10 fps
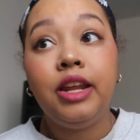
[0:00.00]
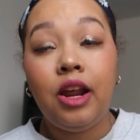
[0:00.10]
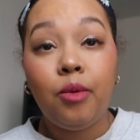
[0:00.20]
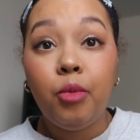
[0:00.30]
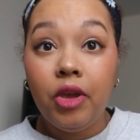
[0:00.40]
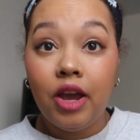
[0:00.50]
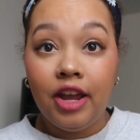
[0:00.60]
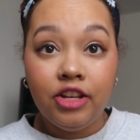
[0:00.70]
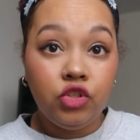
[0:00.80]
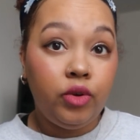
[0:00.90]
and I'm hoping
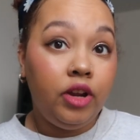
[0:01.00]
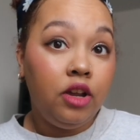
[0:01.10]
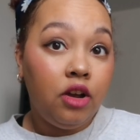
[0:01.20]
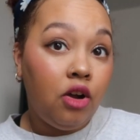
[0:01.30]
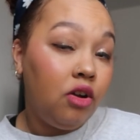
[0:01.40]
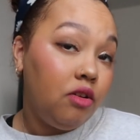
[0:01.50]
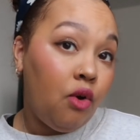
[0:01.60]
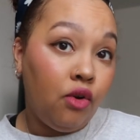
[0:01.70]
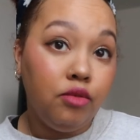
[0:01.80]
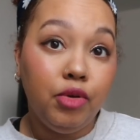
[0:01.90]
I enjoy
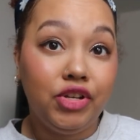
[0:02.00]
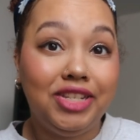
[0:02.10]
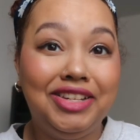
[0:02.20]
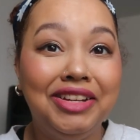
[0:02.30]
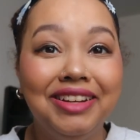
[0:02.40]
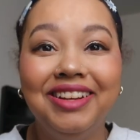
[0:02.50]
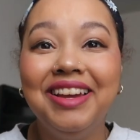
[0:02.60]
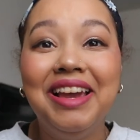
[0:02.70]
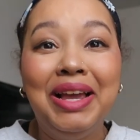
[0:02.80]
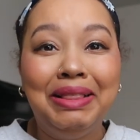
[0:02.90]
all the books
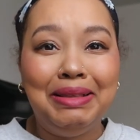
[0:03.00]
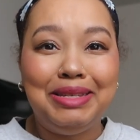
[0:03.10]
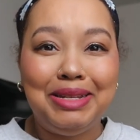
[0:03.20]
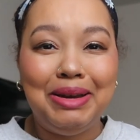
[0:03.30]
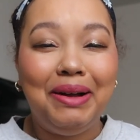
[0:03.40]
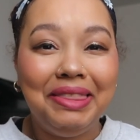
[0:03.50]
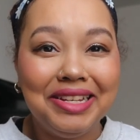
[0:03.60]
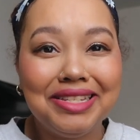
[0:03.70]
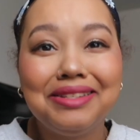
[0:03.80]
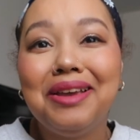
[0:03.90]
listed on
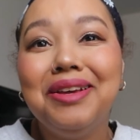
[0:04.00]
this.